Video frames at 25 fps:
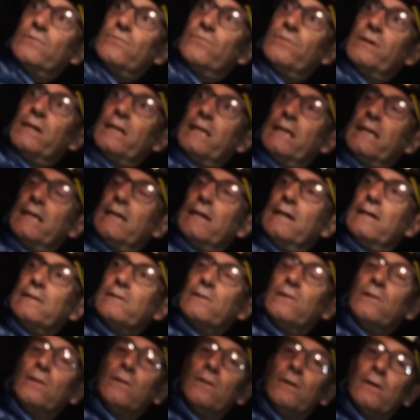really has
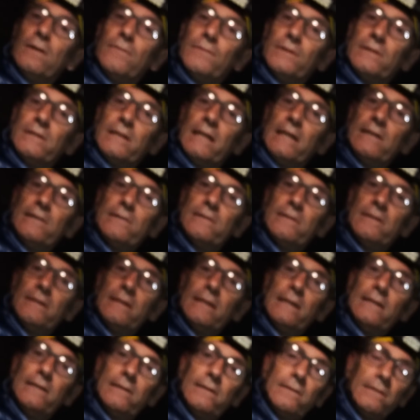a lot of attention to
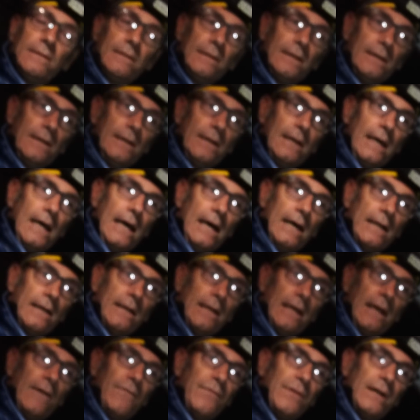detail, and
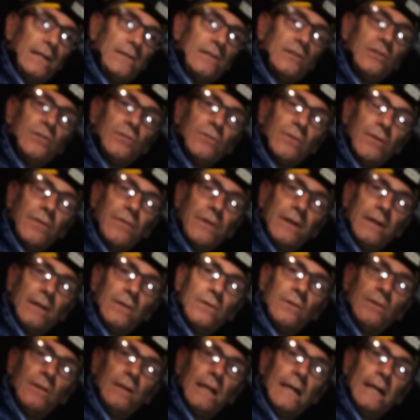if that's the sort of thing
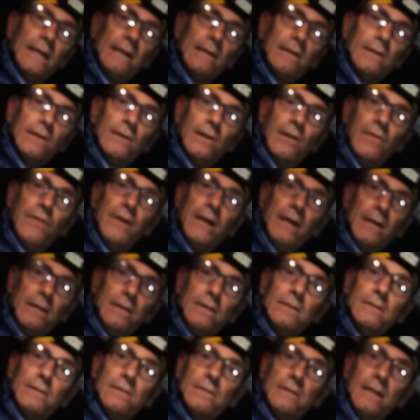that you like, then
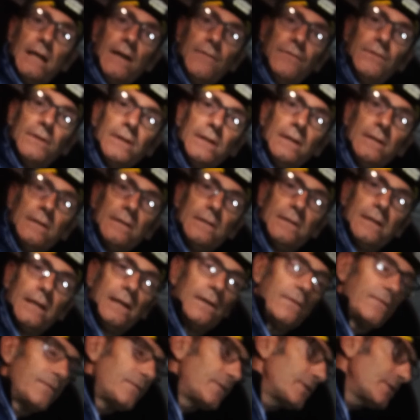this is definitely the
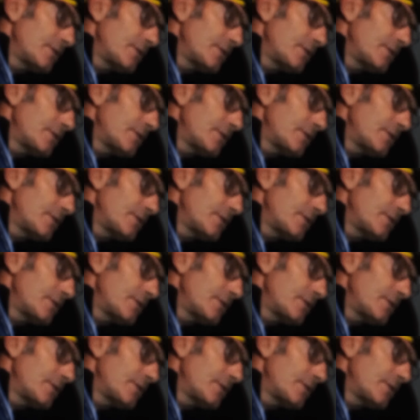tent for